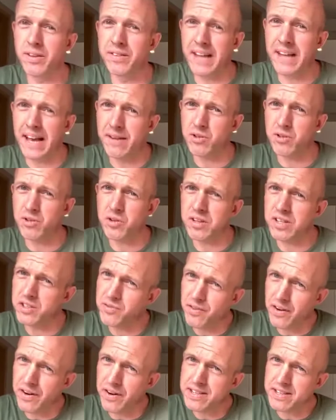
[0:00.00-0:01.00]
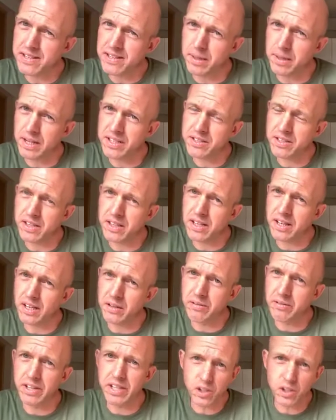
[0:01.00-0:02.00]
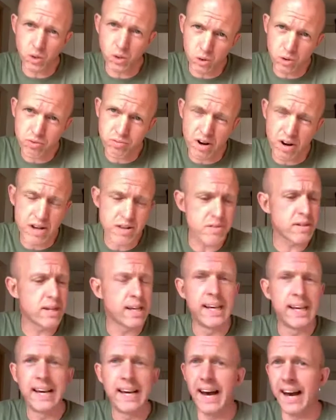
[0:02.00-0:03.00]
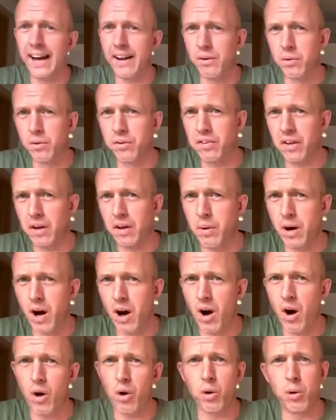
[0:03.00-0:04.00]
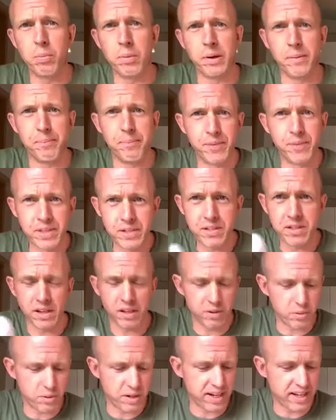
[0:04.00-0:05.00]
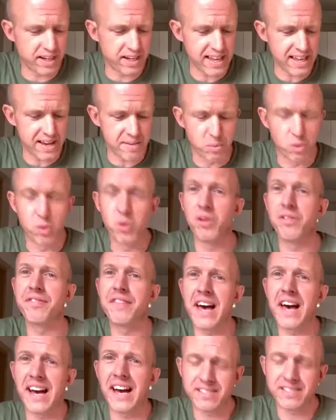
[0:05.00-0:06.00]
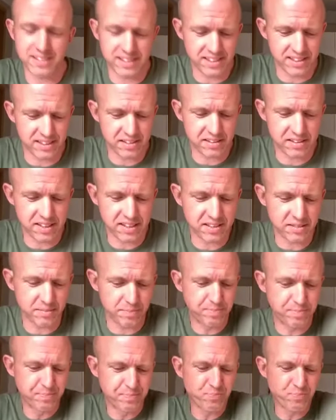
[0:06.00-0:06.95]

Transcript: Down Street is very similar to the colour at York Road and also at Holborn. So yeah, more of that in the season.